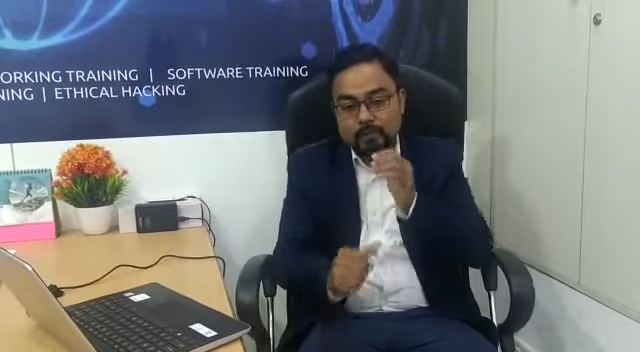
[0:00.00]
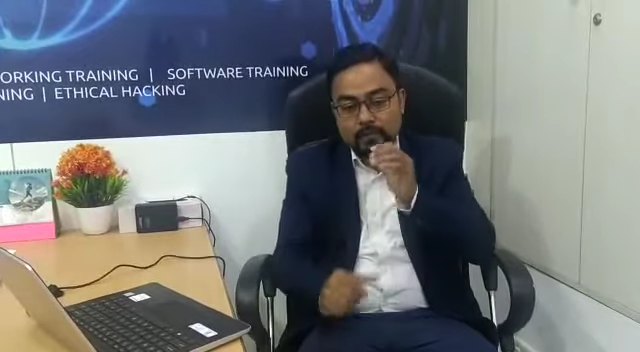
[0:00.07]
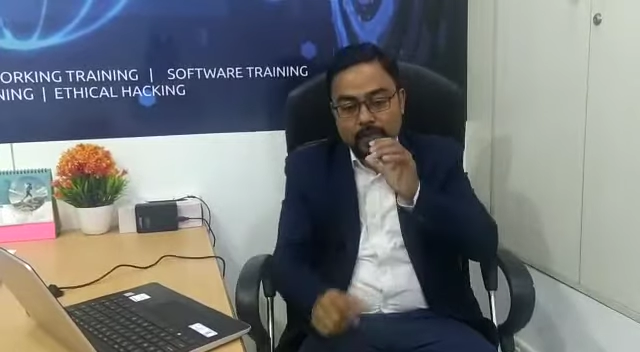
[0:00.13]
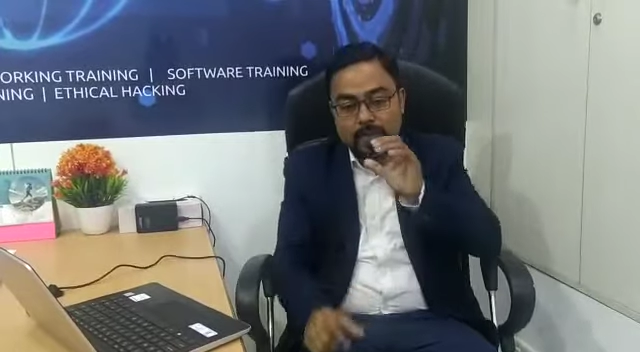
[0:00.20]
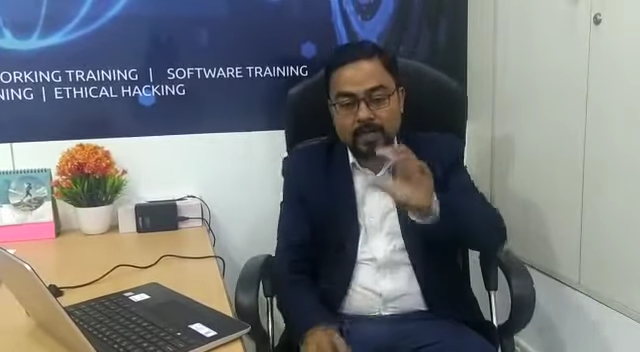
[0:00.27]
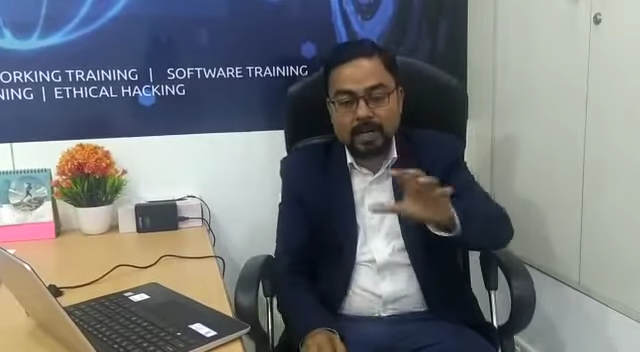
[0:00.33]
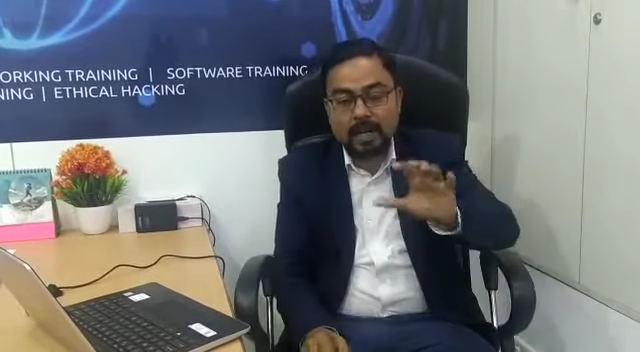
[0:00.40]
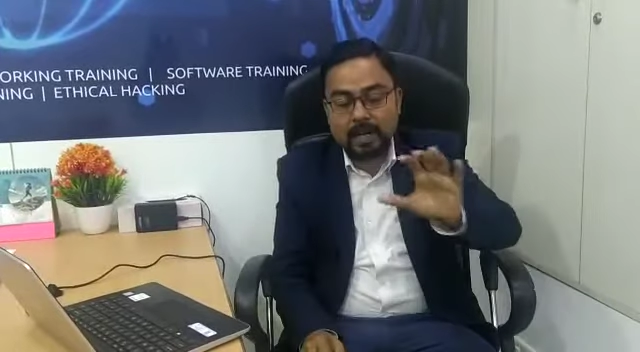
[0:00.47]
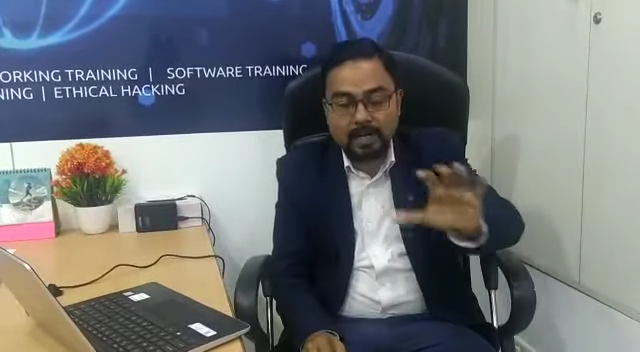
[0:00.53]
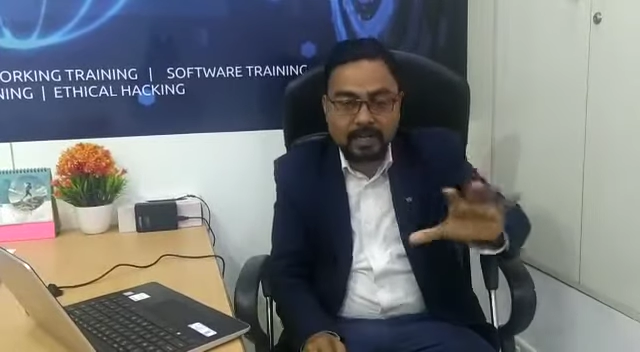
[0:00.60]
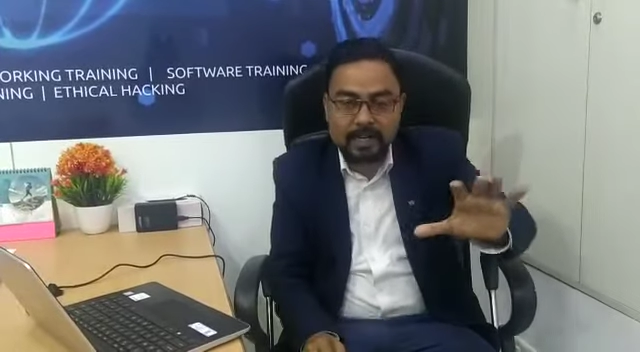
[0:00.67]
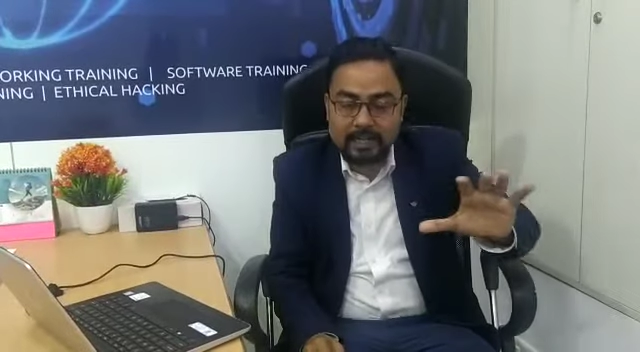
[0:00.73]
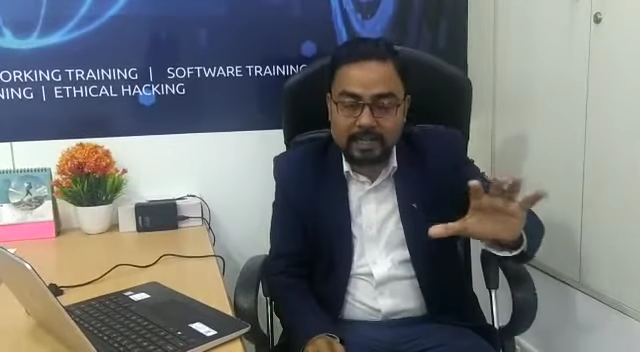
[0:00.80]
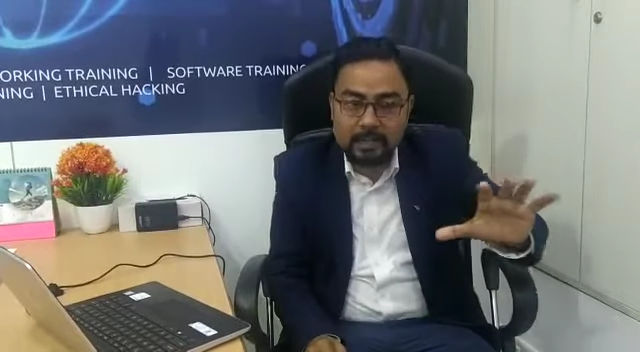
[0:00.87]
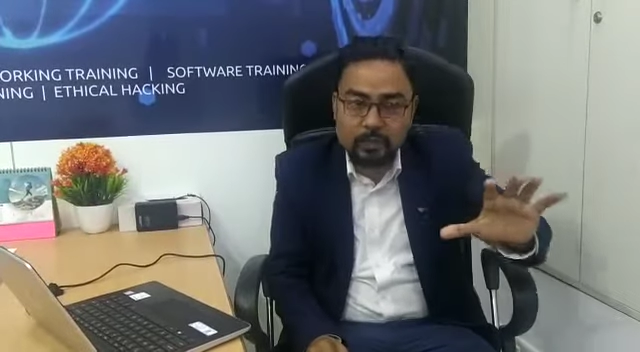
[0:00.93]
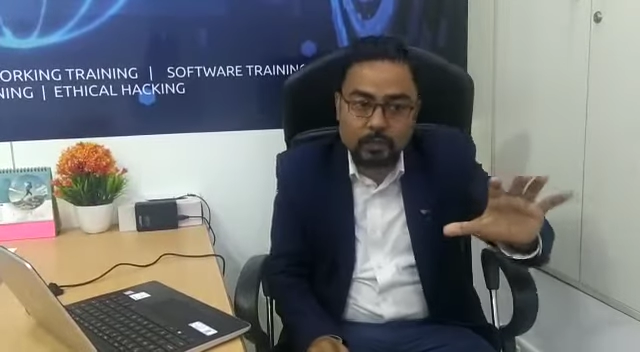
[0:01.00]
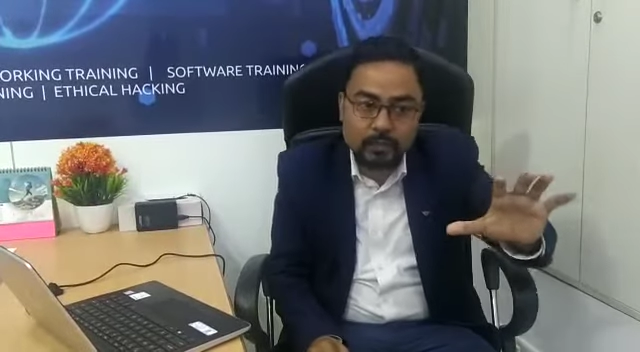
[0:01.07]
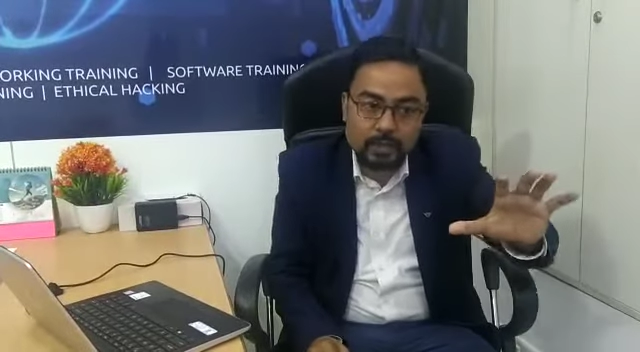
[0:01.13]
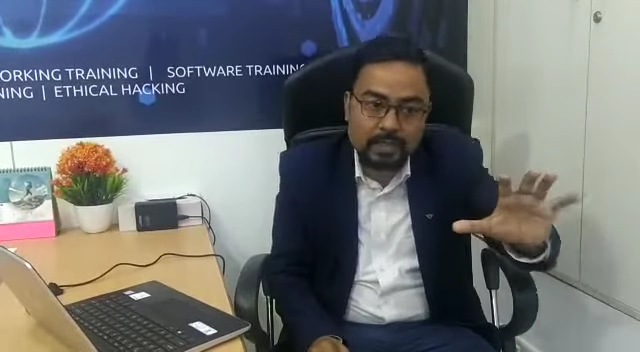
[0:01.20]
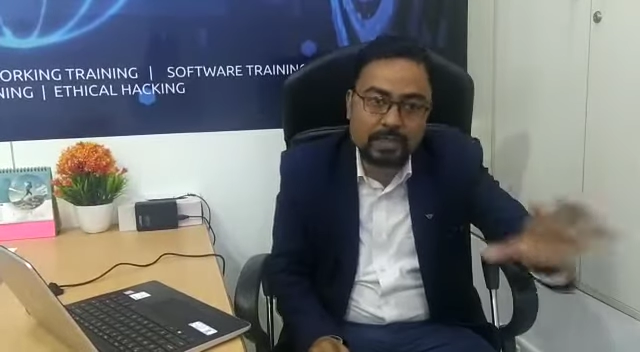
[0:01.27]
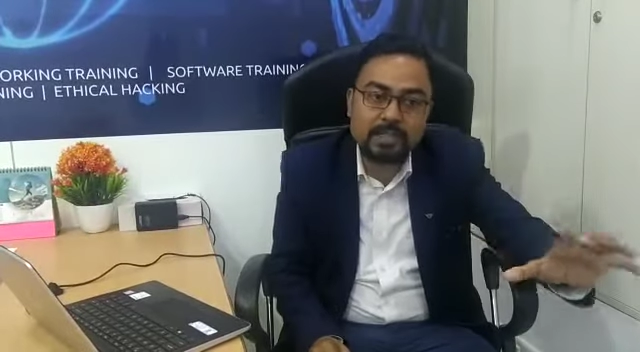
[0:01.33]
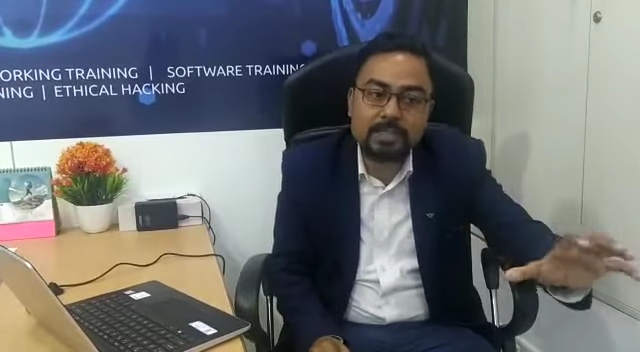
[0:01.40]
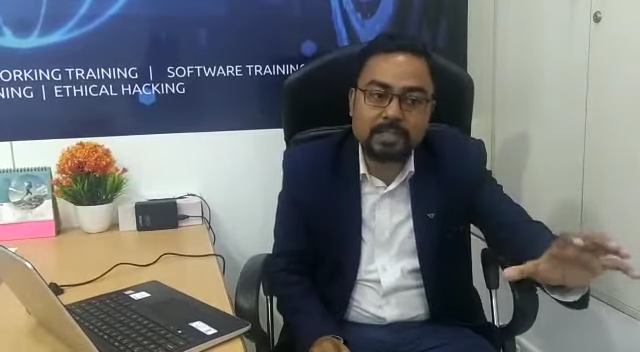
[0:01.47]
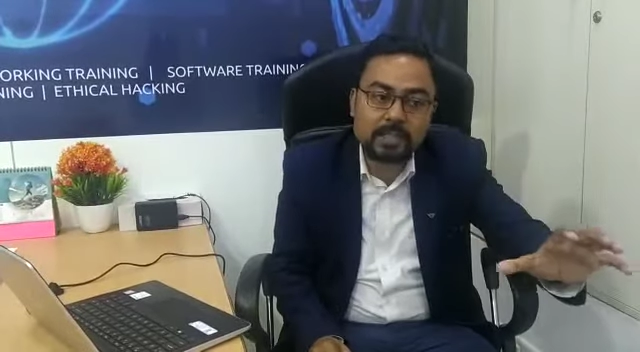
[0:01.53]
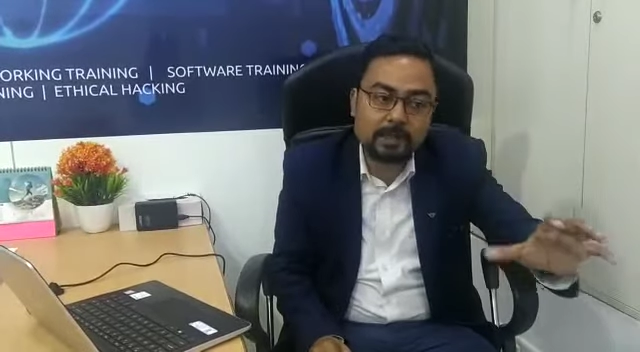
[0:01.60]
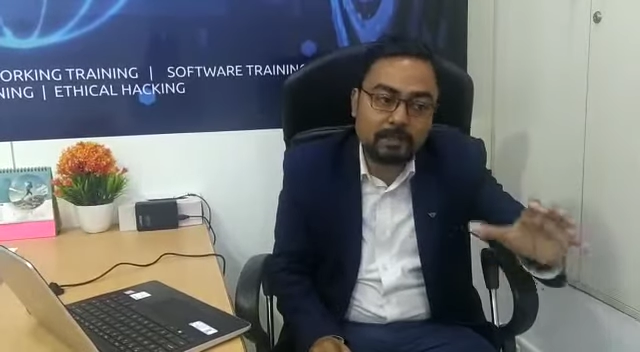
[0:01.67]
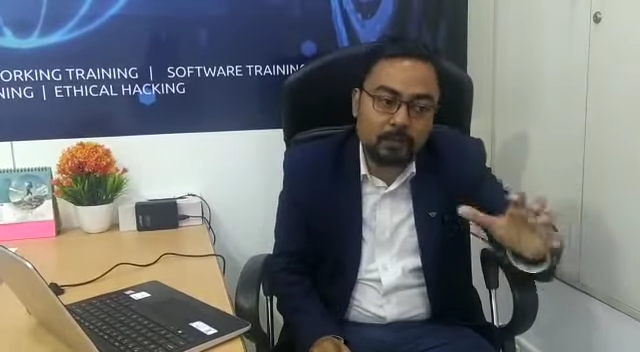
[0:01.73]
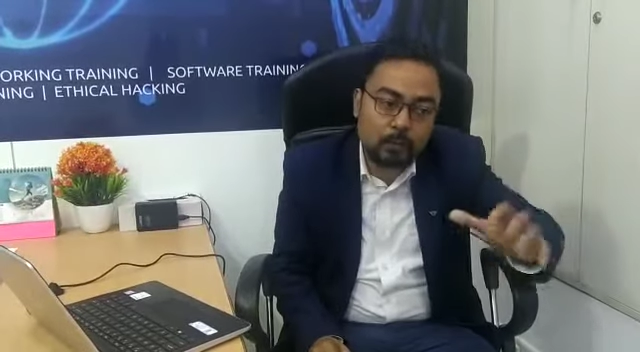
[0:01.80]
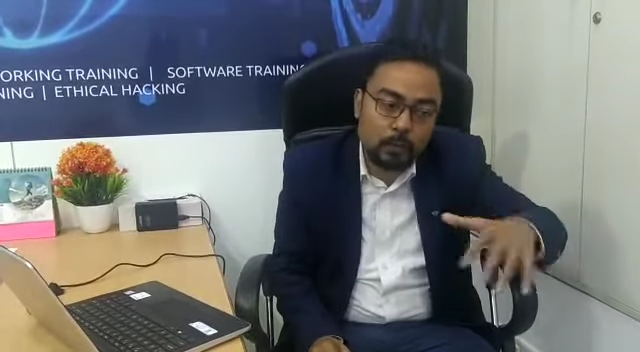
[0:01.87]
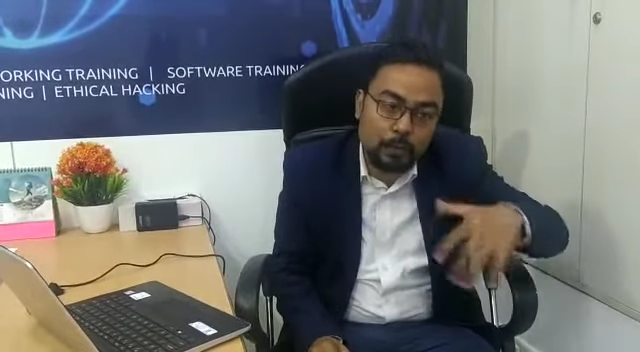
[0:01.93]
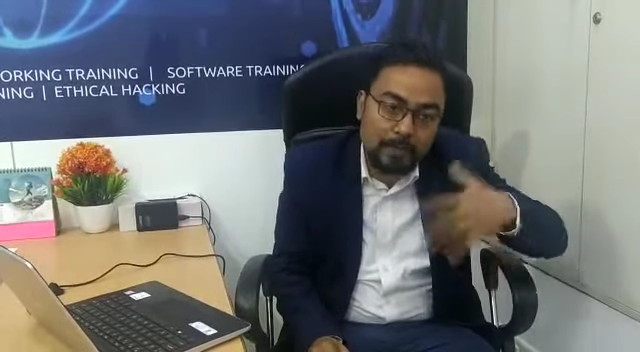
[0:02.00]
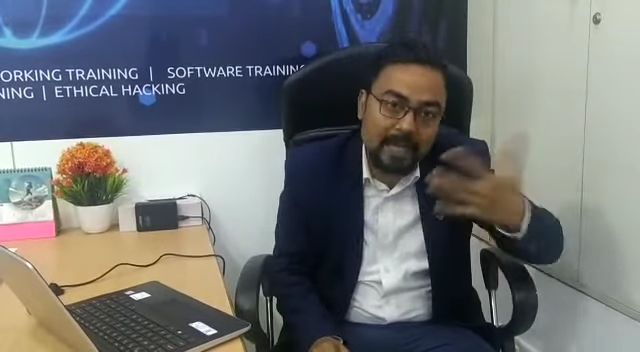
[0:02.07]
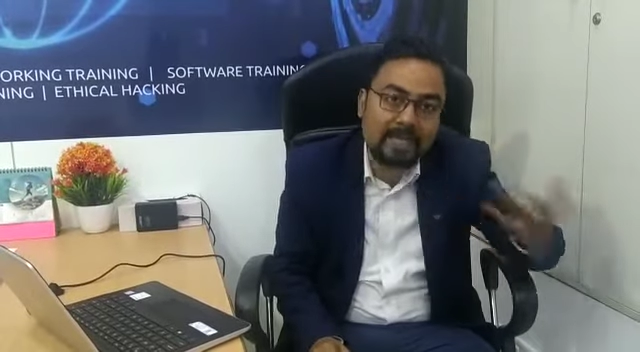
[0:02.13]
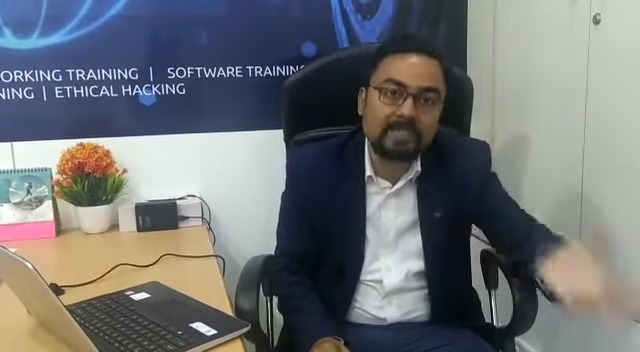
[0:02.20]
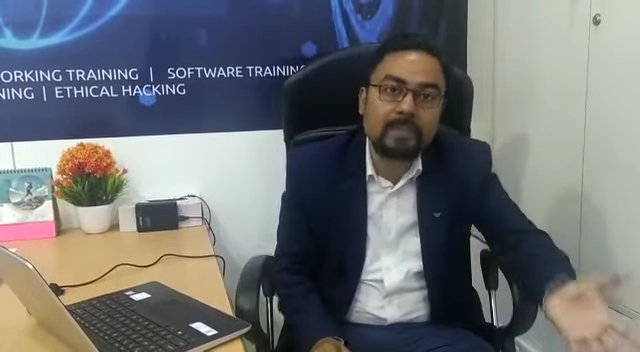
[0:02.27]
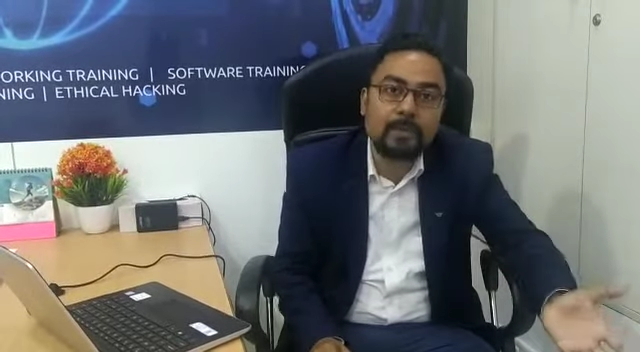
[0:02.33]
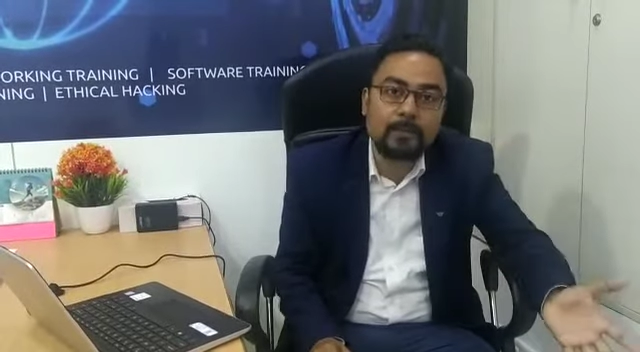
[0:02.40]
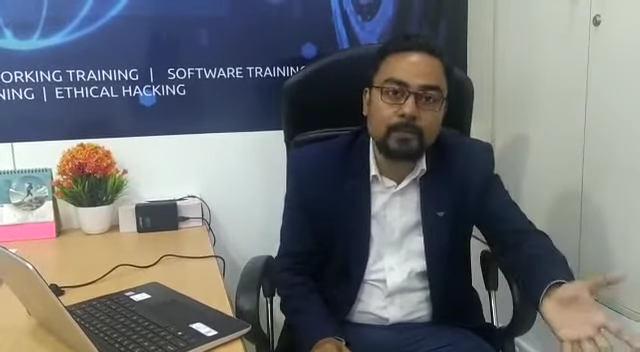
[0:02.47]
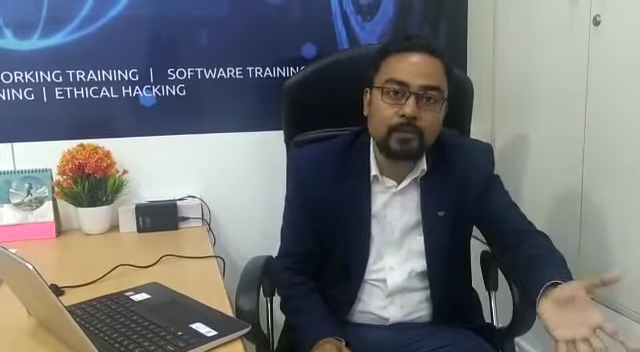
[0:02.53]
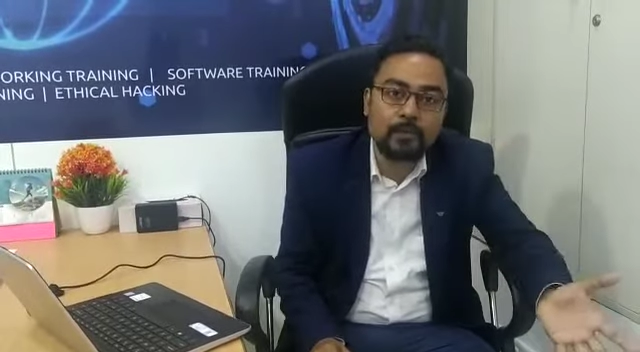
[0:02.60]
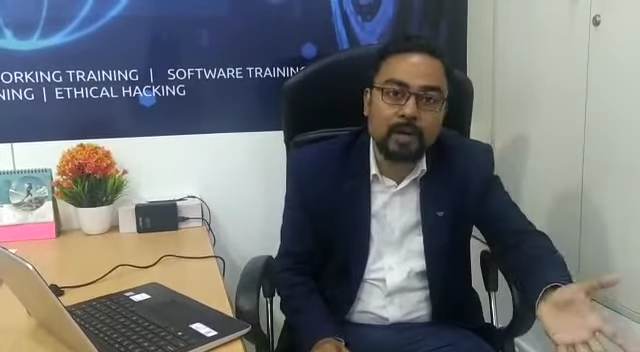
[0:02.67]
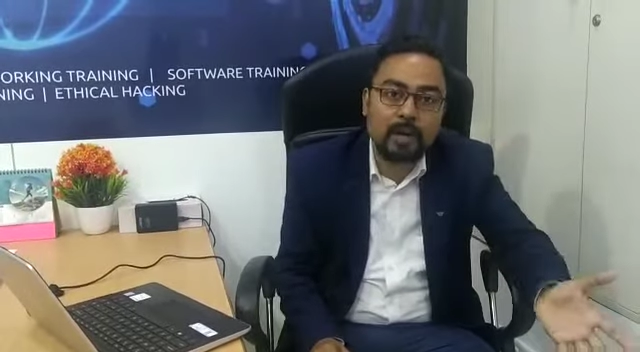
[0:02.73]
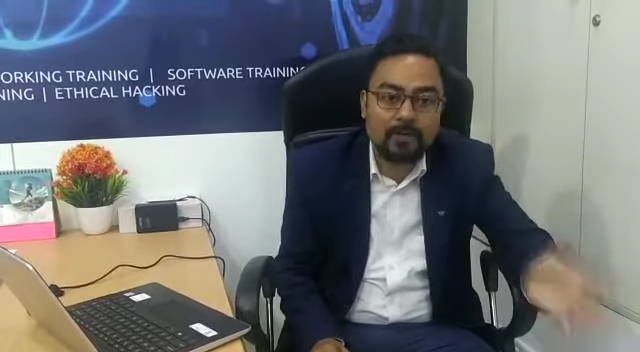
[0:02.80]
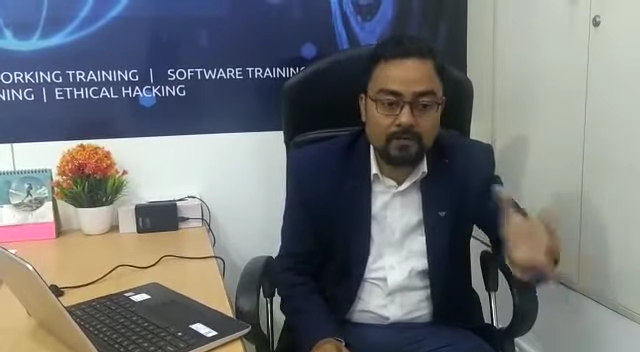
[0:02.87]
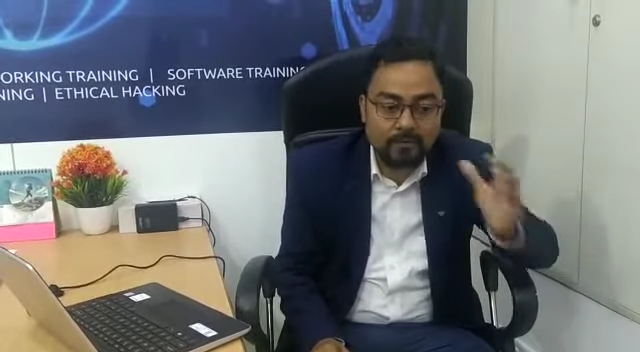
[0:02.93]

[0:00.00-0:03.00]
we are telling to the system to make the program,